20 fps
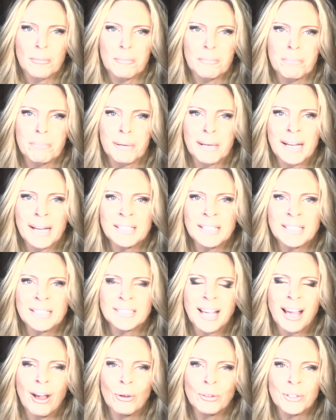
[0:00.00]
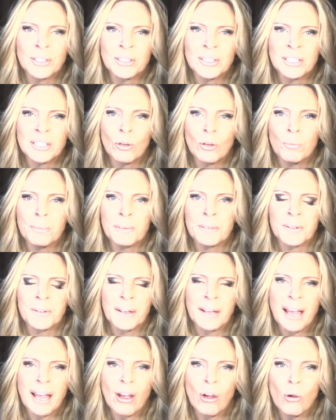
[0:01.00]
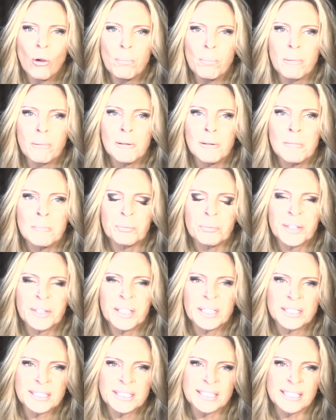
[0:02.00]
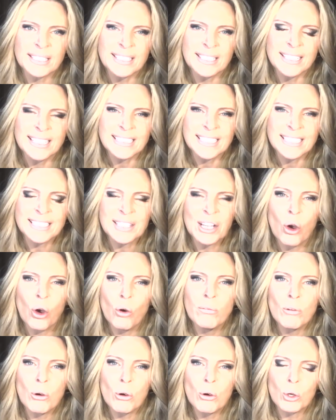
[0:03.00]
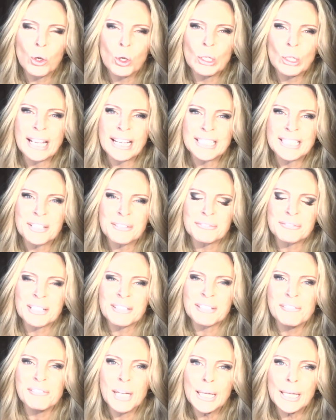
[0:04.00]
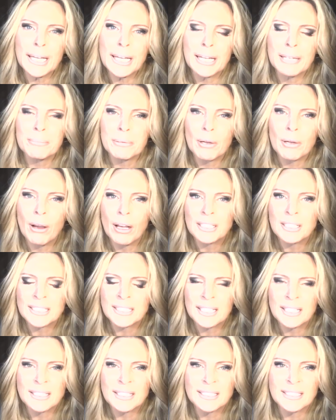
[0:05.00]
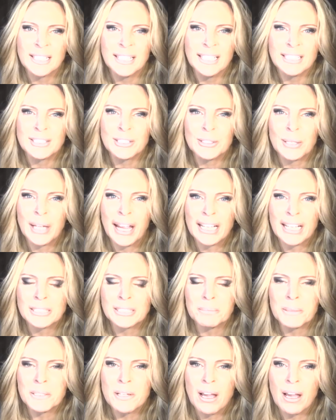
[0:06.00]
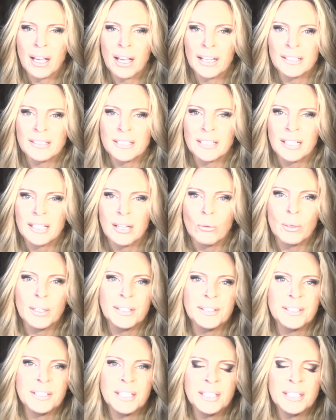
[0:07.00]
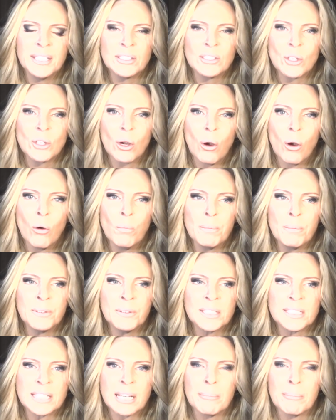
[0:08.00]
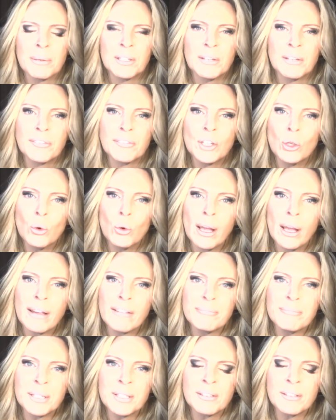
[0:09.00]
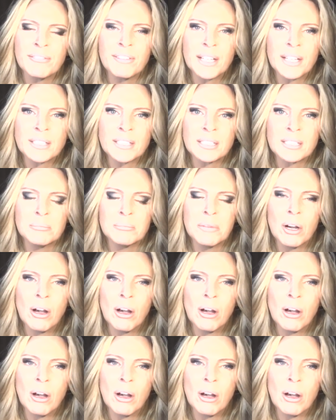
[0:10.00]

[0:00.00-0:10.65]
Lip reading: bring this out in the open. Help this overall collective revealing process to expedite. We need to open this up. And if you have been a victim